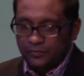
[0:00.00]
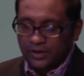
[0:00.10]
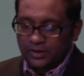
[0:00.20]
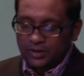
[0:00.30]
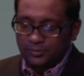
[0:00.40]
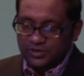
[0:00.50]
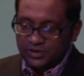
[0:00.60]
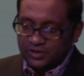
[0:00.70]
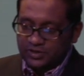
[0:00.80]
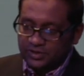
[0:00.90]
Finally, number
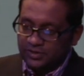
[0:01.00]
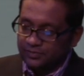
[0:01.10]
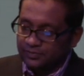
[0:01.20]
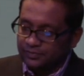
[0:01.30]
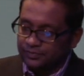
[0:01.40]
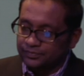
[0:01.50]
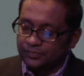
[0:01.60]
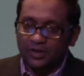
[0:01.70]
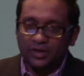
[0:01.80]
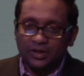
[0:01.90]
six,
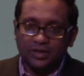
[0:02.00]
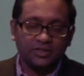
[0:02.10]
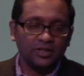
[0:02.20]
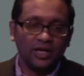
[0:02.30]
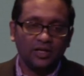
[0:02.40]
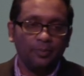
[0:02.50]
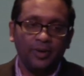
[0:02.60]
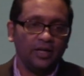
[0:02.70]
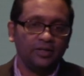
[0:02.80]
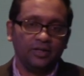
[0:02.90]
it is not
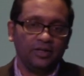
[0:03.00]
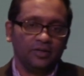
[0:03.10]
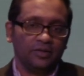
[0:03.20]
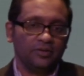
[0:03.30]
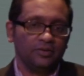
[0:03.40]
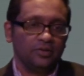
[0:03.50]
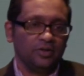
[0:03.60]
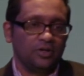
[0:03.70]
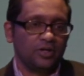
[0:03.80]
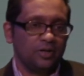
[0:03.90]
abandoning
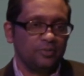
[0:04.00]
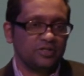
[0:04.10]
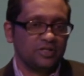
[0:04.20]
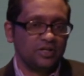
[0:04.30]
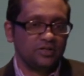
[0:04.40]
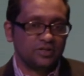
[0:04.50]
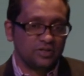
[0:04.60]
our common sense.